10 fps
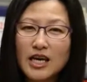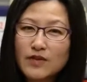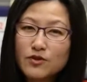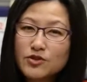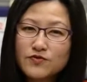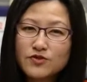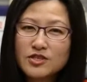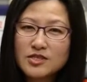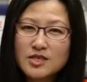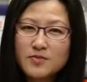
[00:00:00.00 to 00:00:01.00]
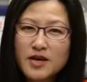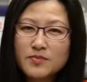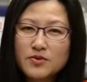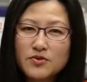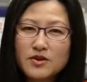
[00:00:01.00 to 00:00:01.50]
It was through the CPAC
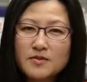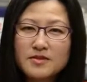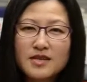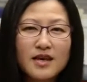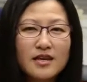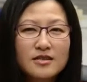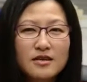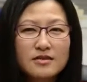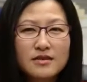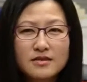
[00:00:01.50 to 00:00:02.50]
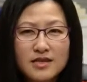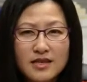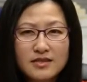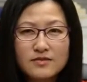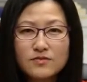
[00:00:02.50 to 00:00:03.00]
program that I got
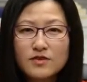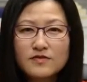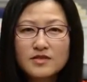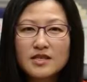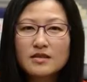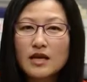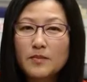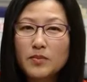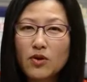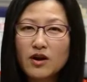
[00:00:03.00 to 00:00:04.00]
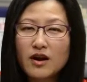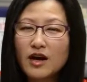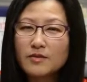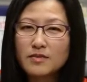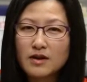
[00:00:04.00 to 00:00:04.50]
contacted with the employer
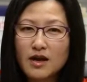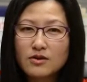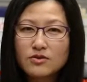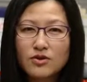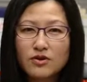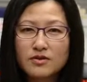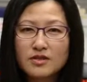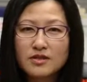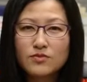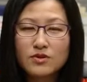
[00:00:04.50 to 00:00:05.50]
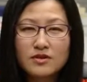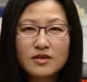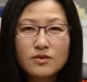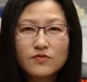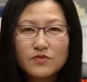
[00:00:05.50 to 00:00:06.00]
I'm now currently
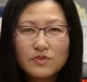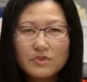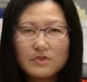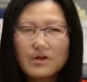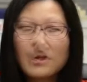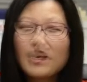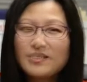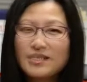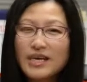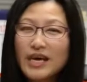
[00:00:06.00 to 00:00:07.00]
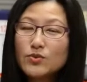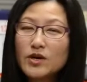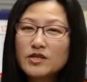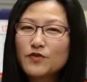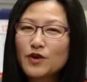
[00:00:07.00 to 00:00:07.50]
working for. The
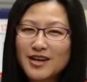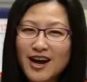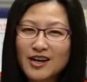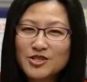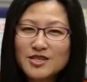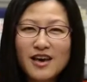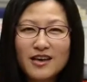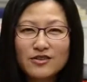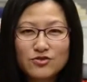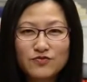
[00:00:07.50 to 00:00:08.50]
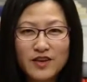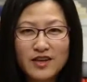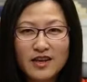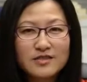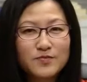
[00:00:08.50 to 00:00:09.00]
gateway for accounting and
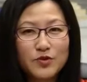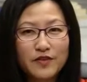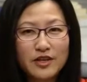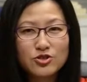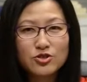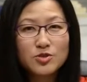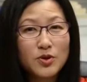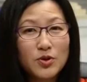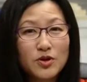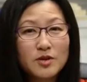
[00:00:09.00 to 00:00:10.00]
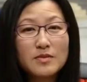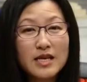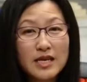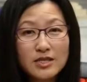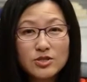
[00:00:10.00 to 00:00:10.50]
finance professionals program
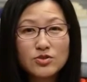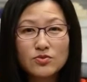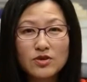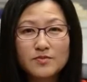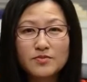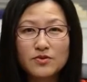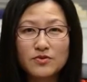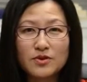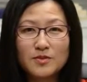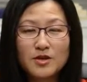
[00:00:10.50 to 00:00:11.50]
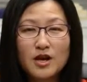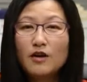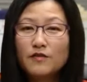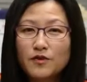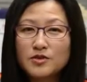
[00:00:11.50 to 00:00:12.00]
is the right program
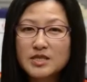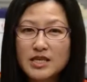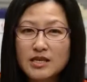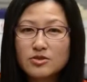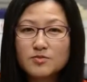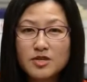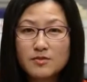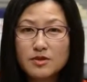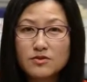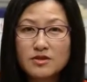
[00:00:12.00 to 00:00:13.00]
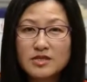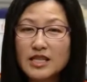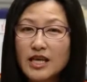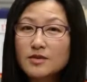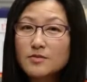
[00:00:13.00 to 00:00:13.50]
for skilled immigrants
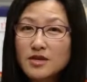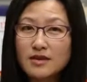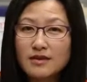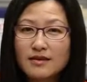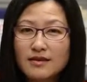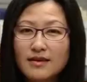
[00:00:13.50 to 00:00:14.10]
like me.